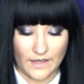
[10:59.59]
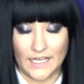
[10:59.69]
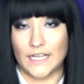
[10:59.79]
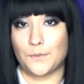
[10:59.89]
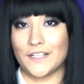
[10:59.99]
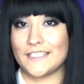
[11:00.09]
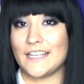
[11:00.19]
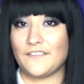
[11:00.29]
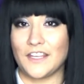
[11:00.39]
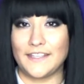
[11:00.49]
I want to
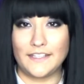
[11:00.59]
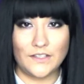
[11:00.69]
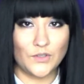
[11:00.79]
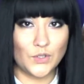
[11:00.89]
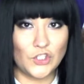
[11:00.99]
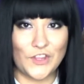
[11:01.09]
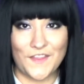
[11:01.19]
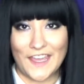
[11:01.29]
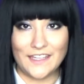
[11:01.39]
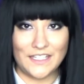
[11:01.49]
give a huge
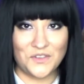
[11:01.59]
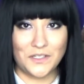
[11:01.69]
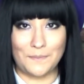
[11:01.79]
thank you to